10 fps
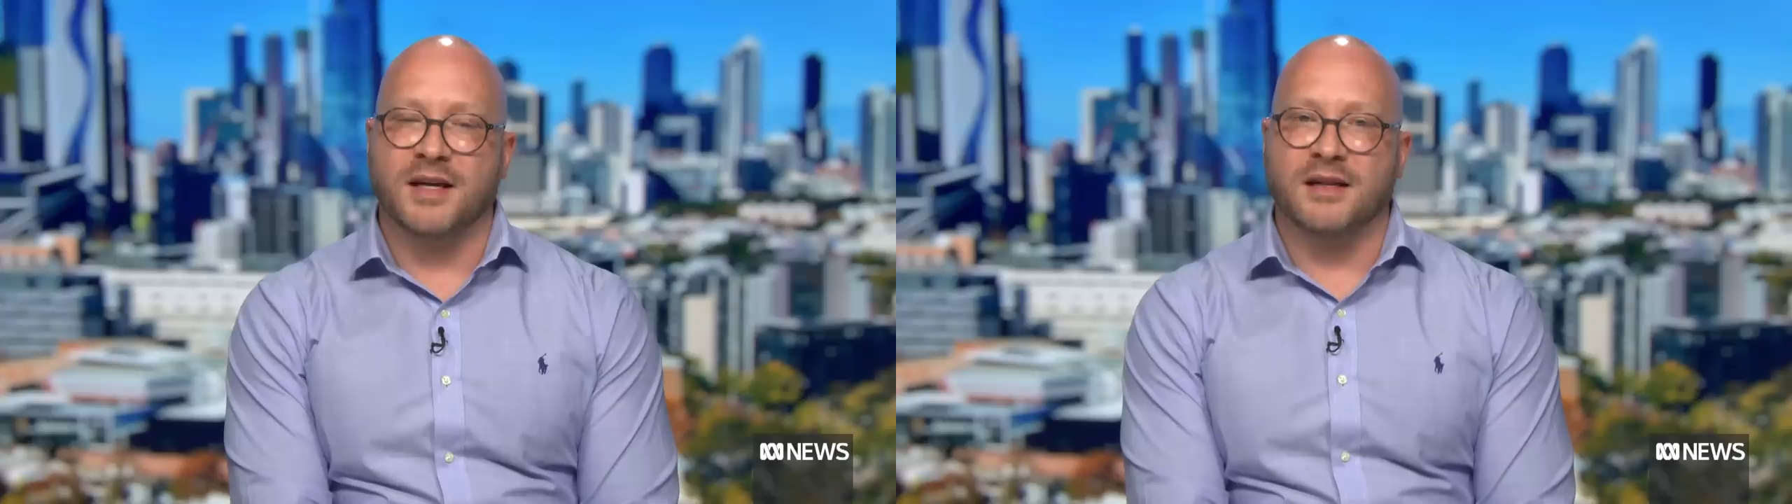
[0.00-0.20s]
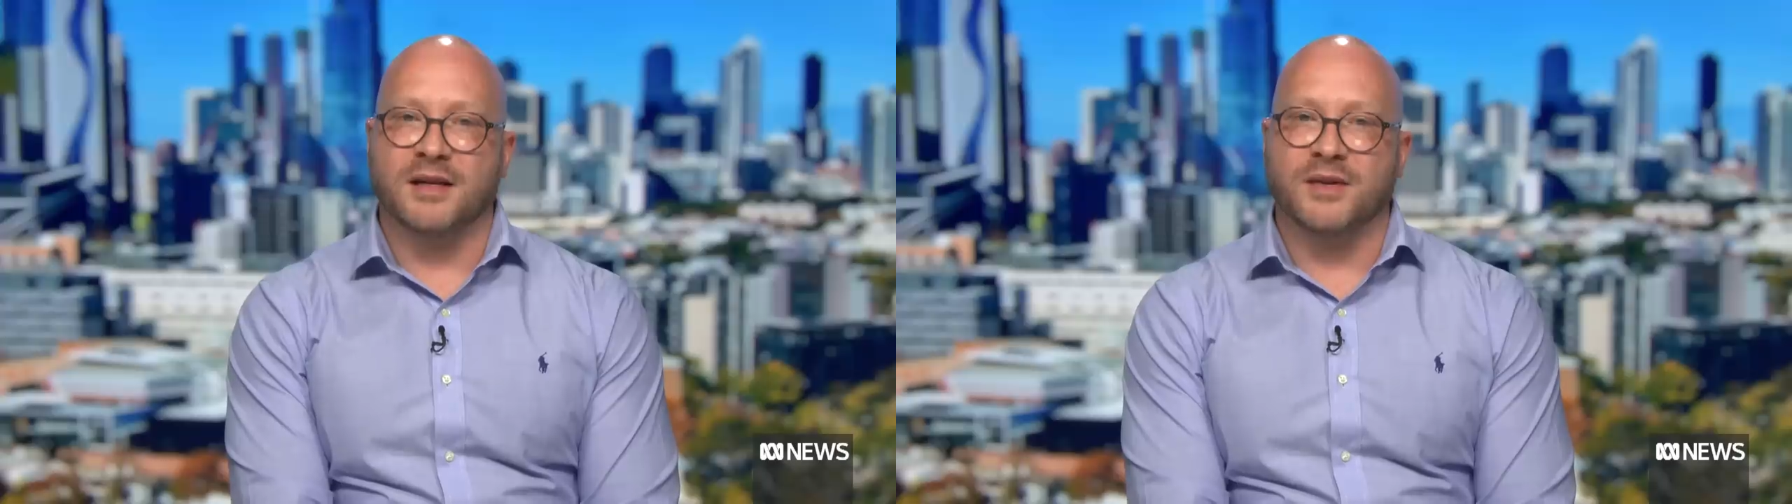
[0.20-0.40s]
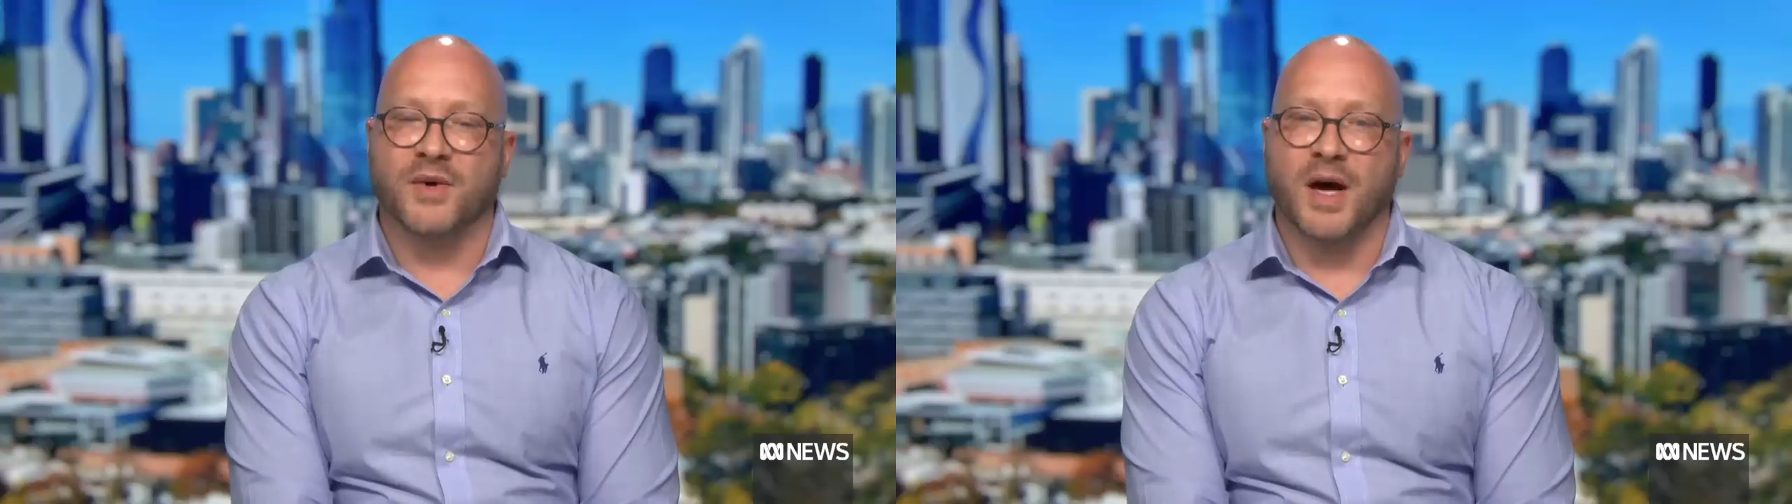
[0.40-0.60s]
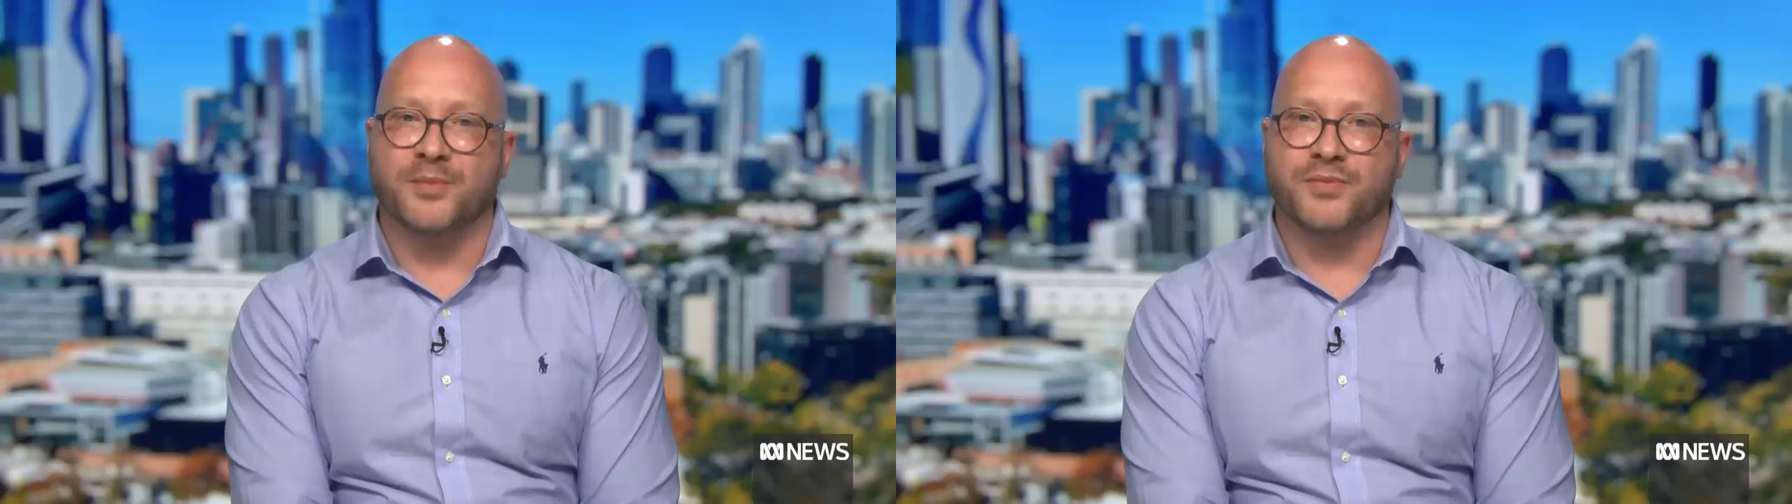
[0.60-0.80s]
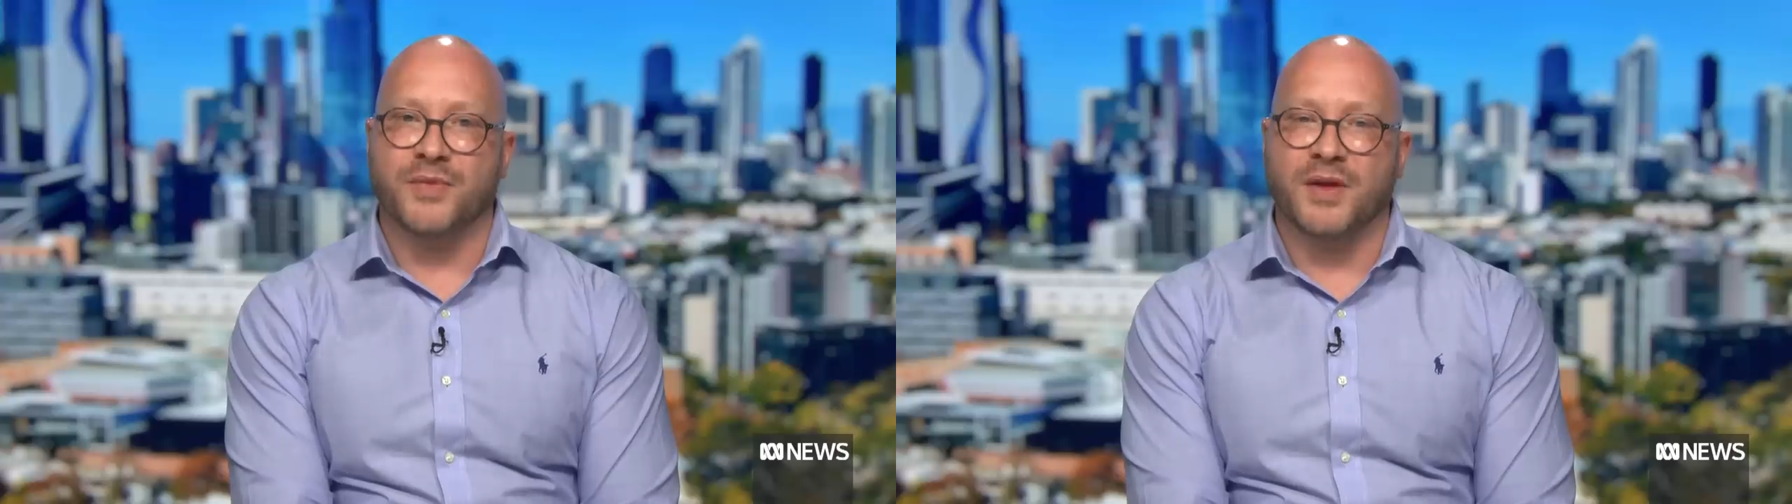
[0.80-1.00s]
in the
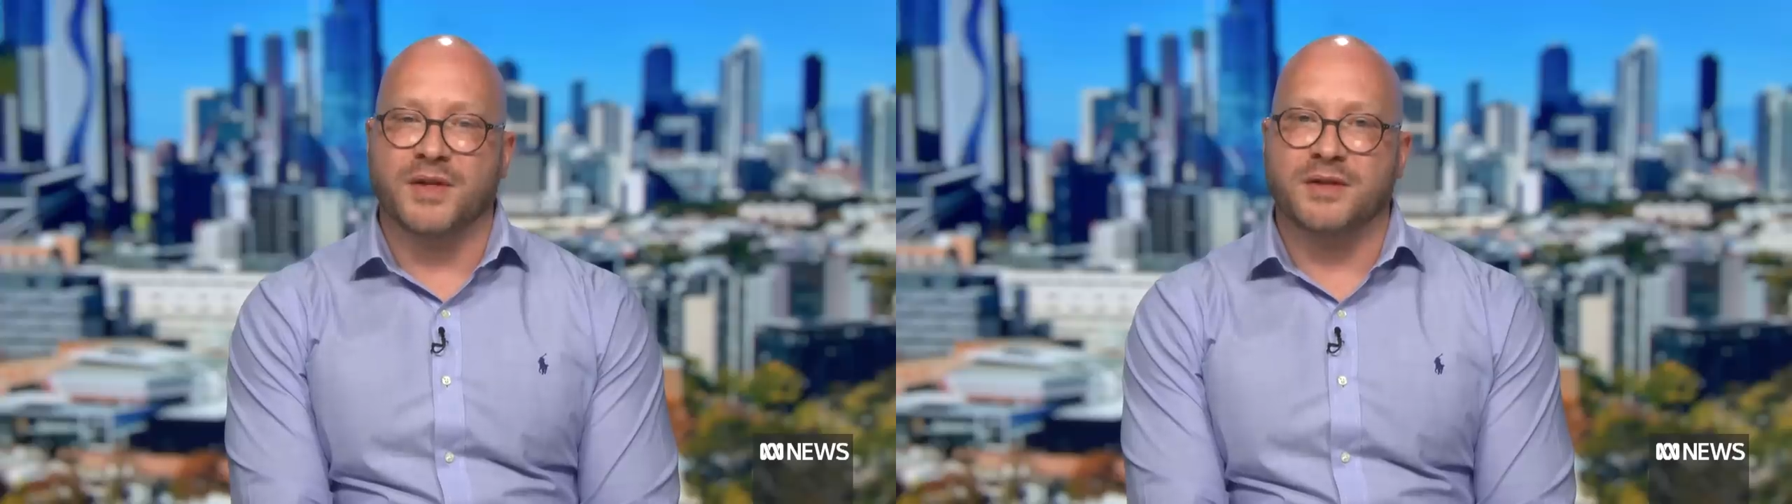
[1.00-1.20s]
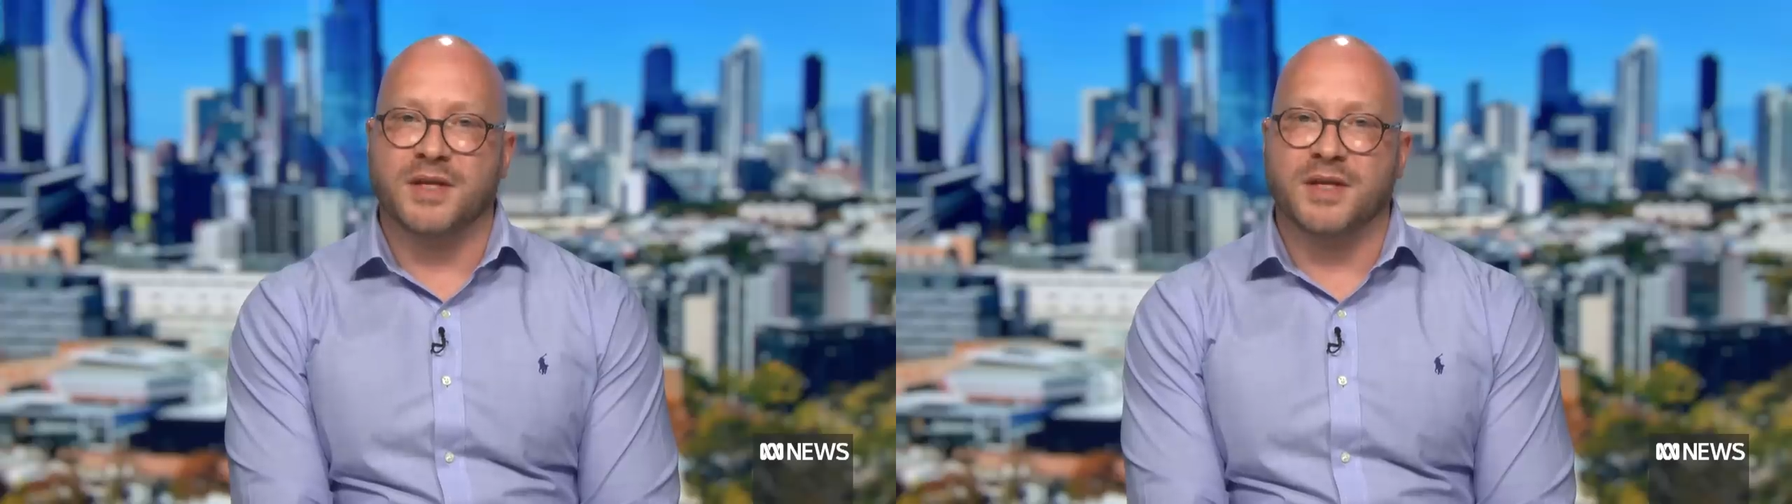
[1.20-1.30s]
um, in the,